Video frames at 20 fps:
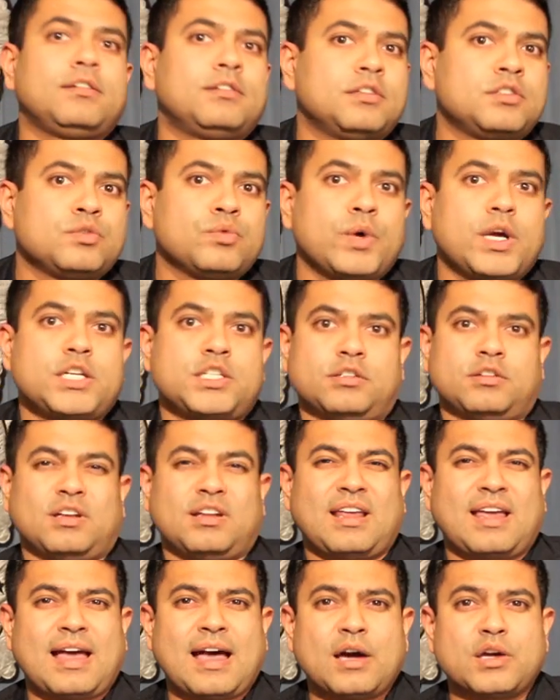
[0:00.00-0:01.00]
situations
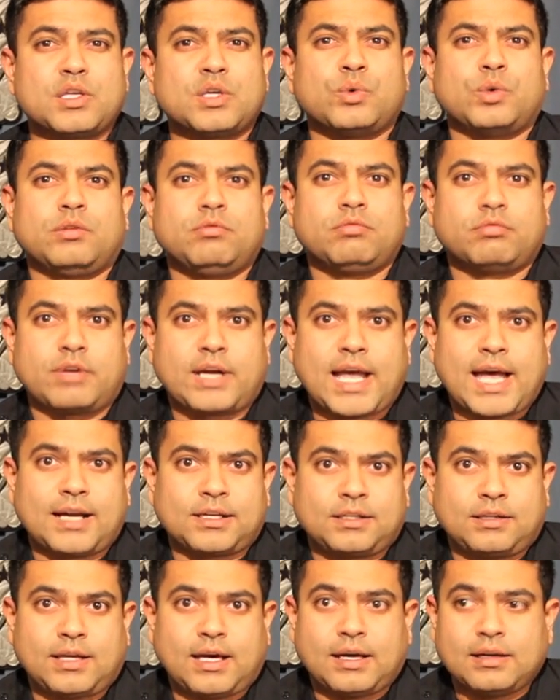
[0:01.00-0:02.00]
on how you would
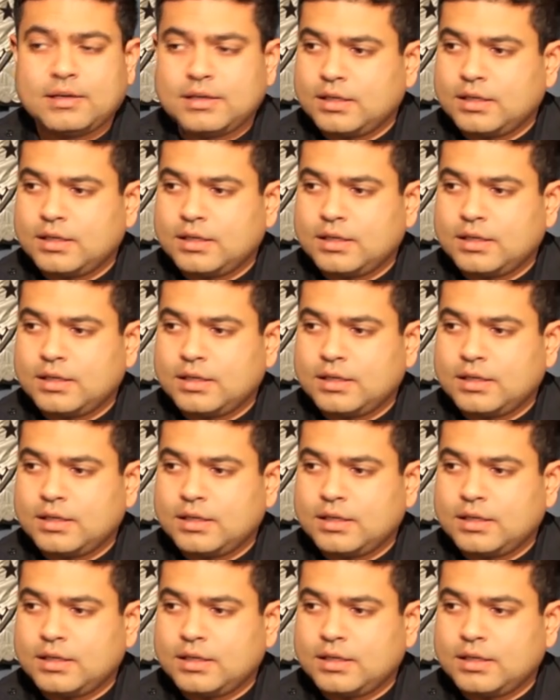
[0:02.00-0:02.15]
react to that.